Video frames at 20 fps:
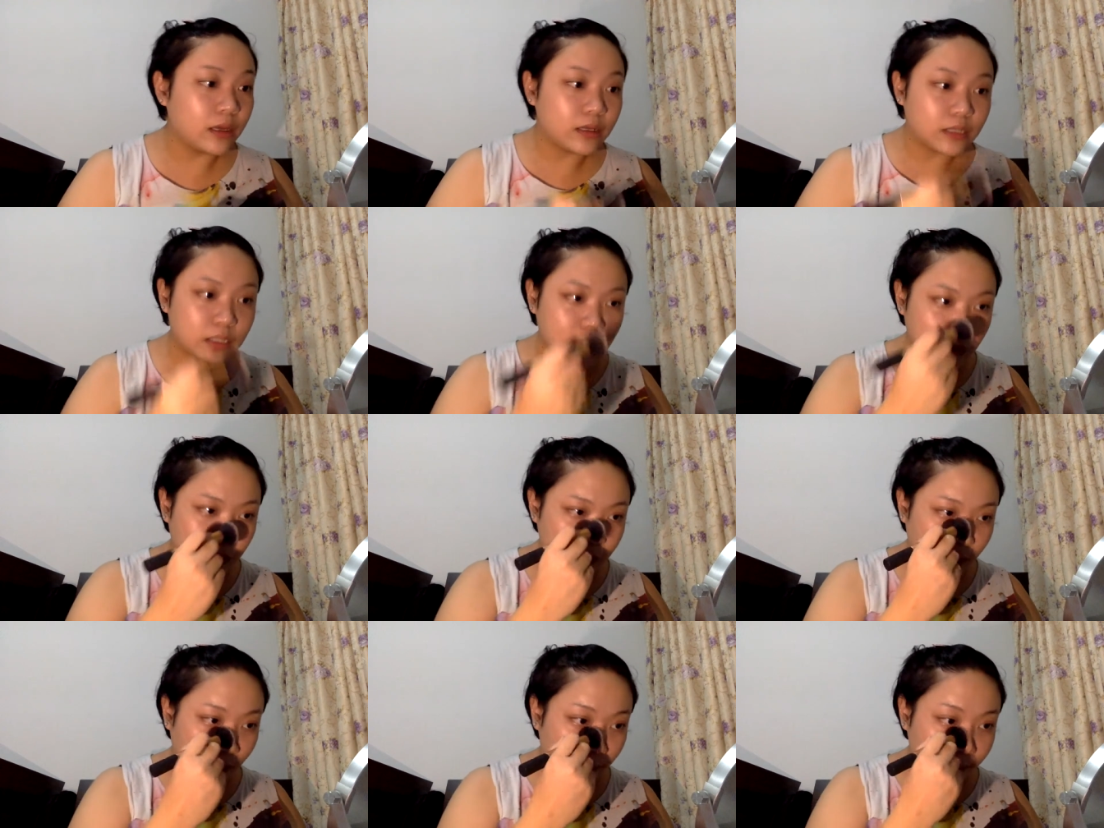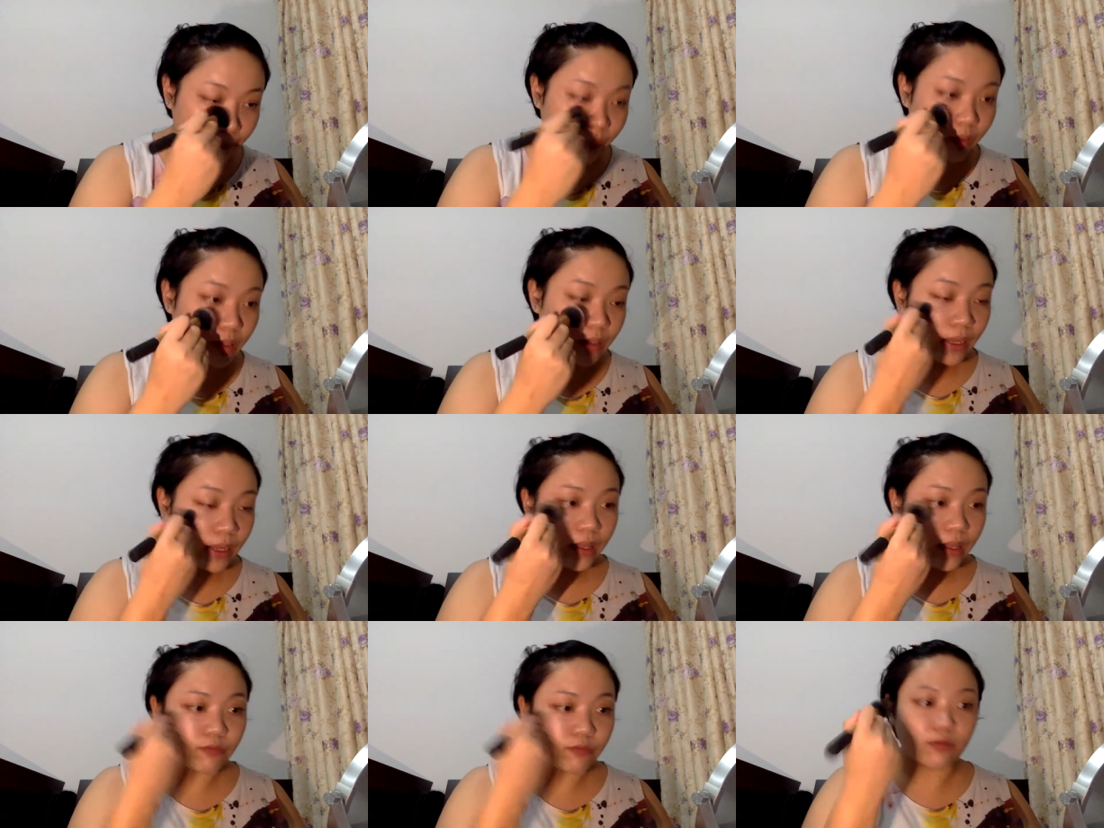So yeah,
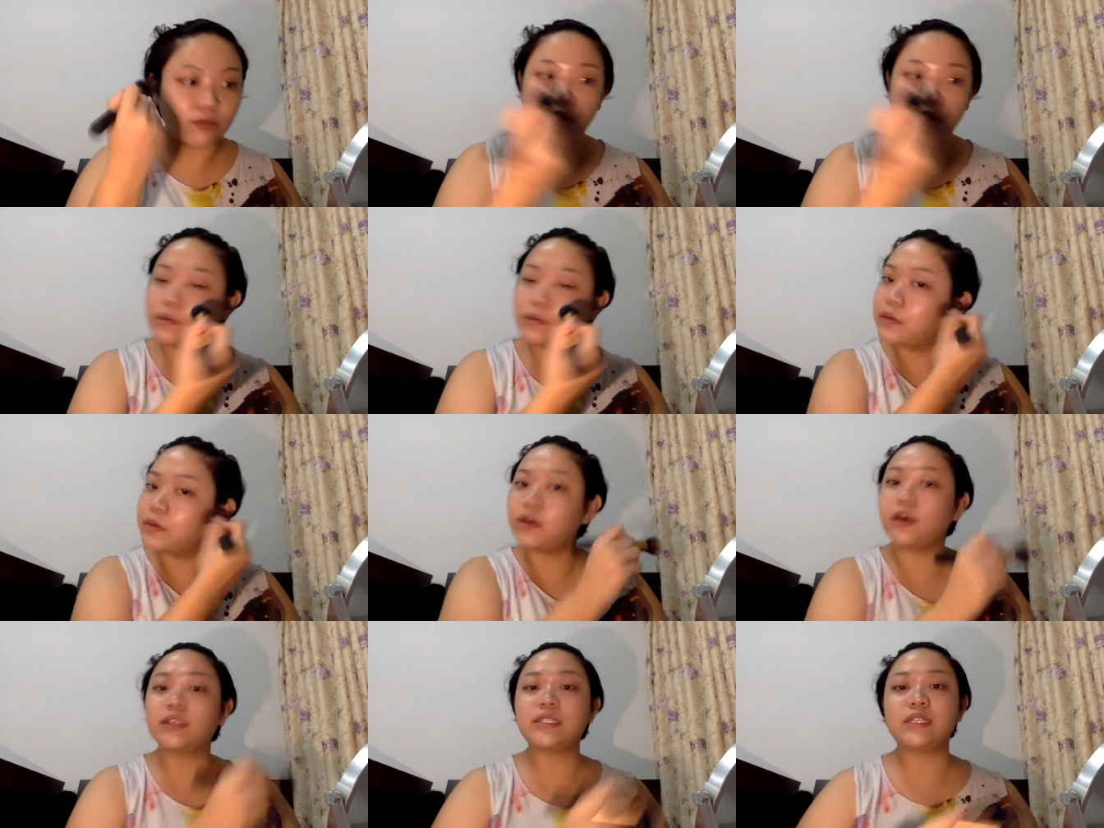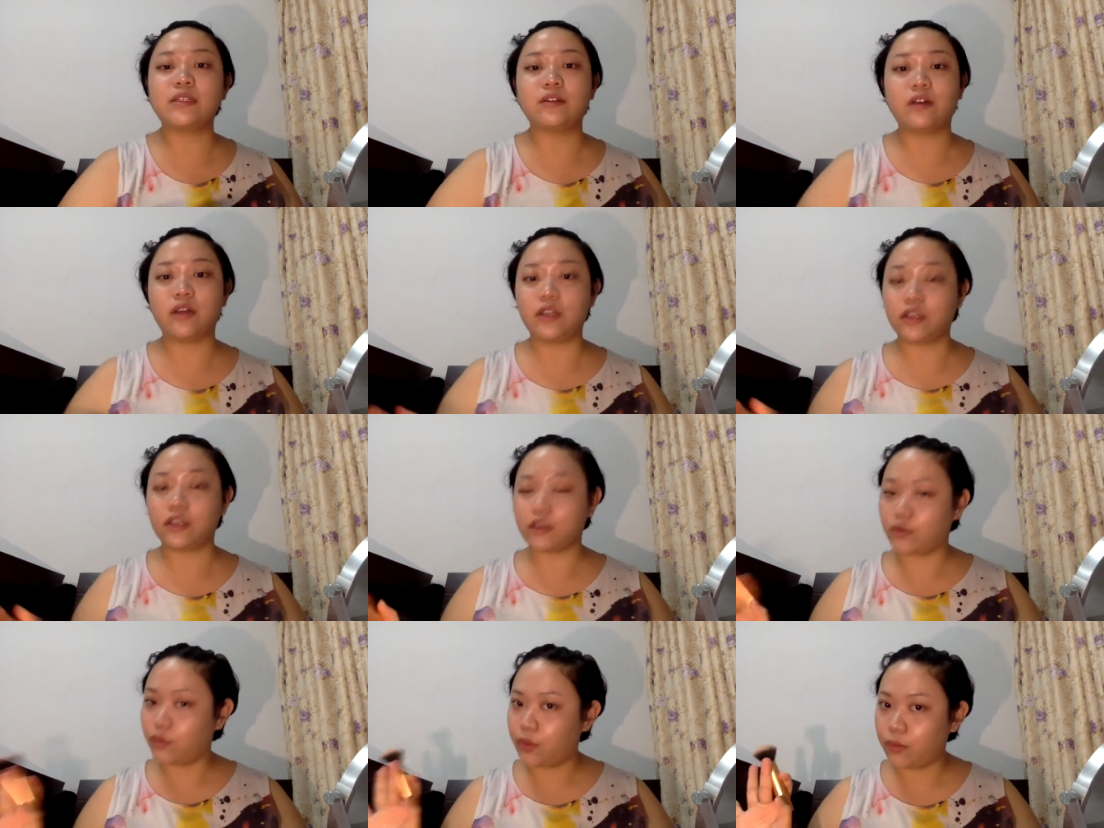I have gotten all
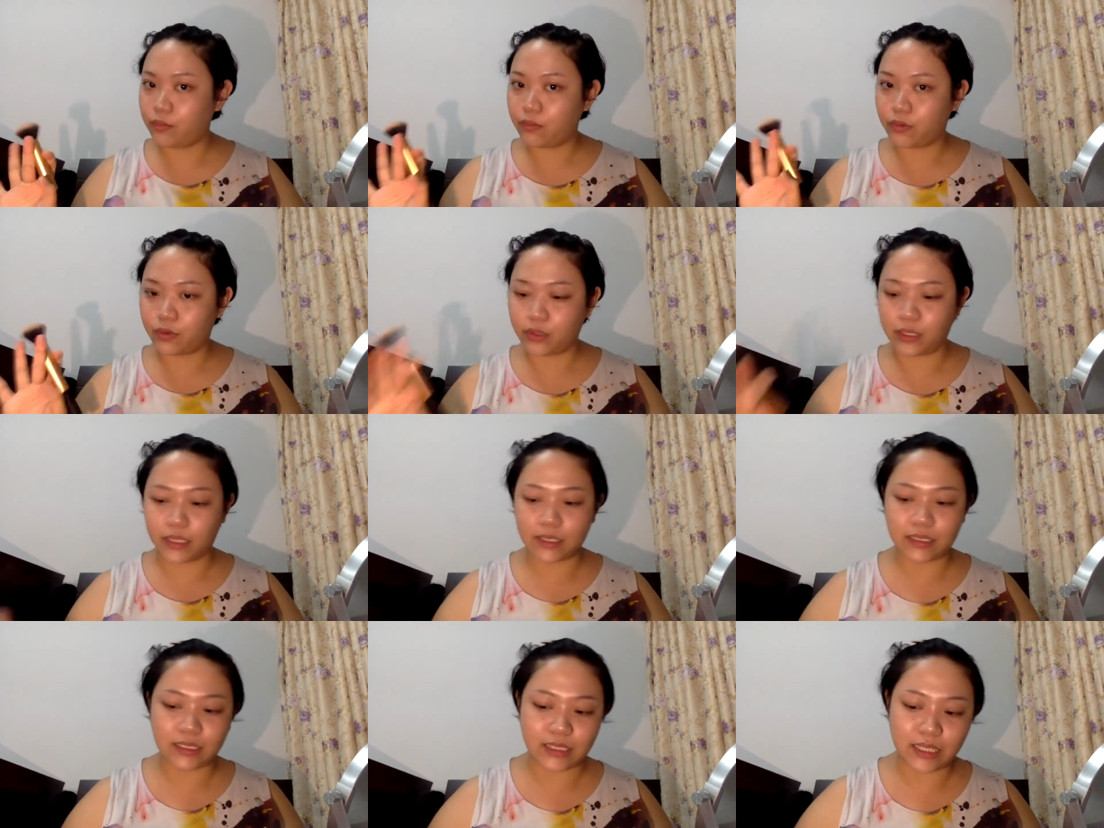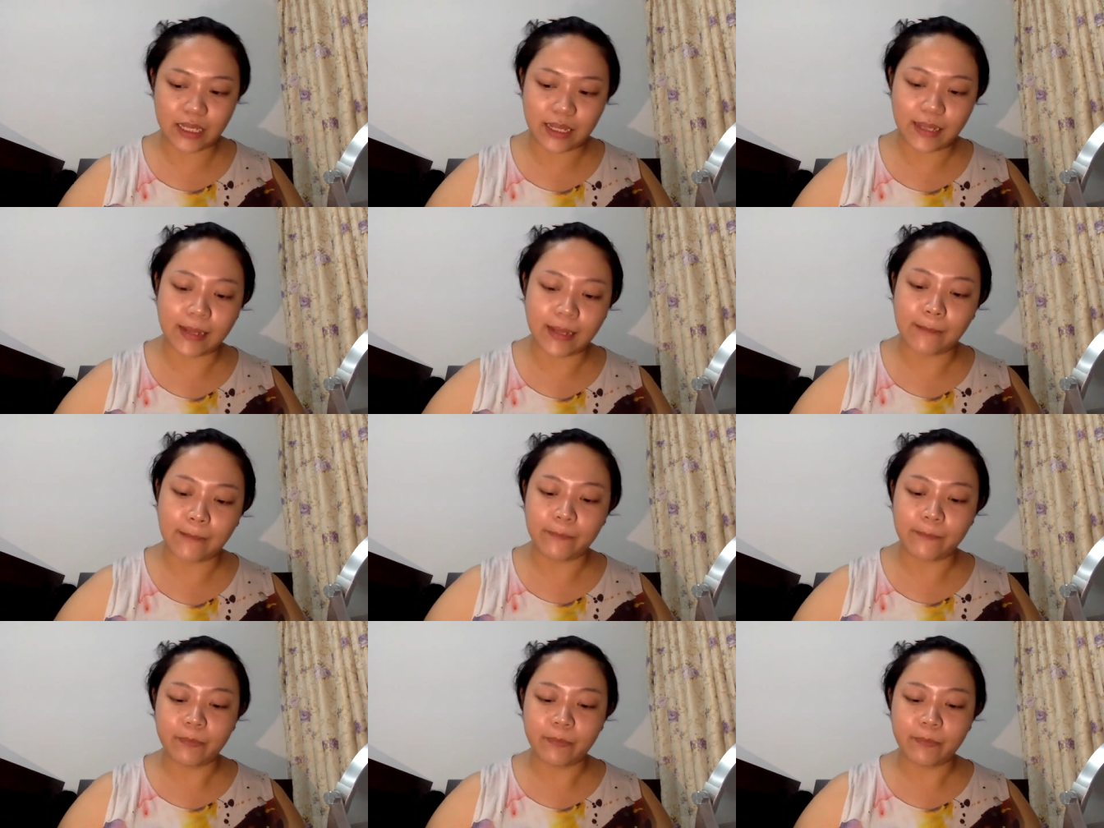the cream products done.